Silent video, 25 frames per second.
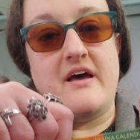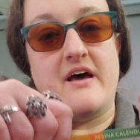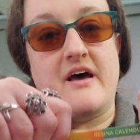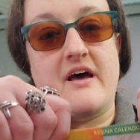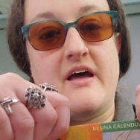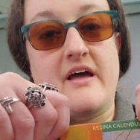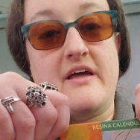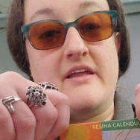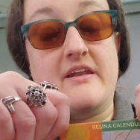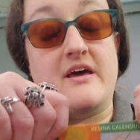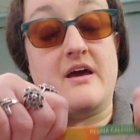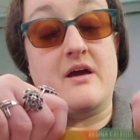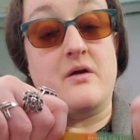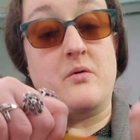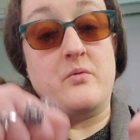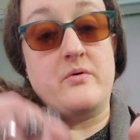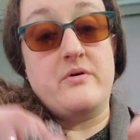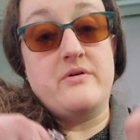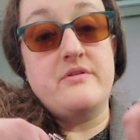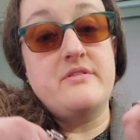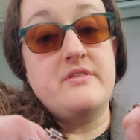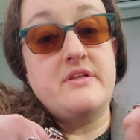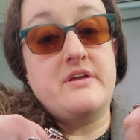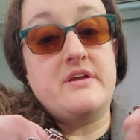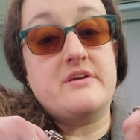And I
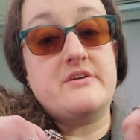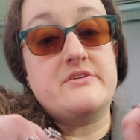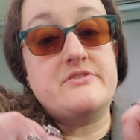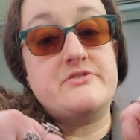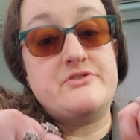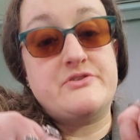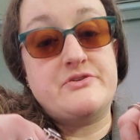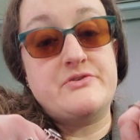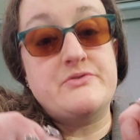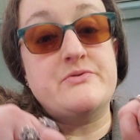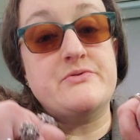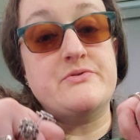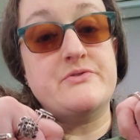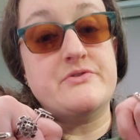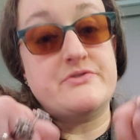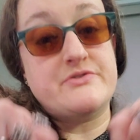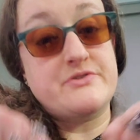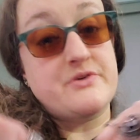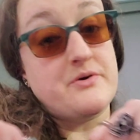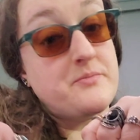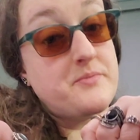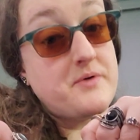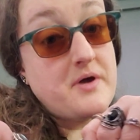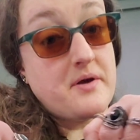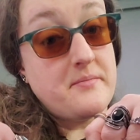will link to the
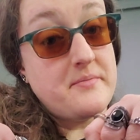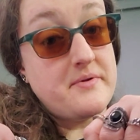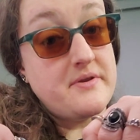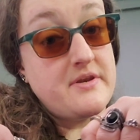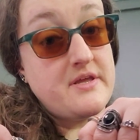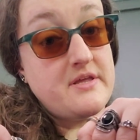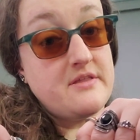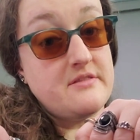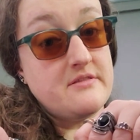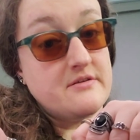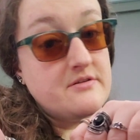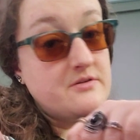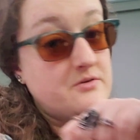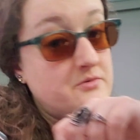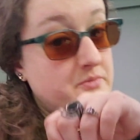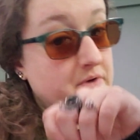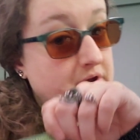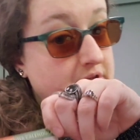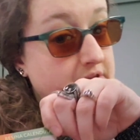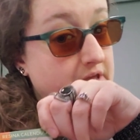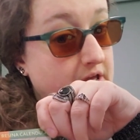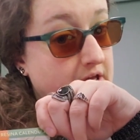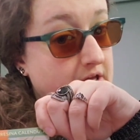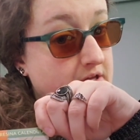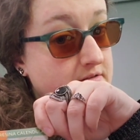soap company, Little
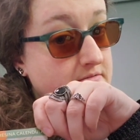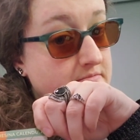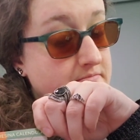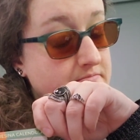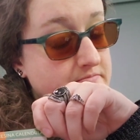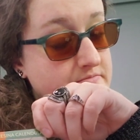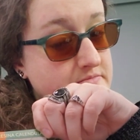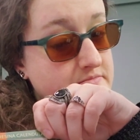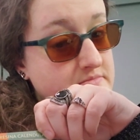Red Hen,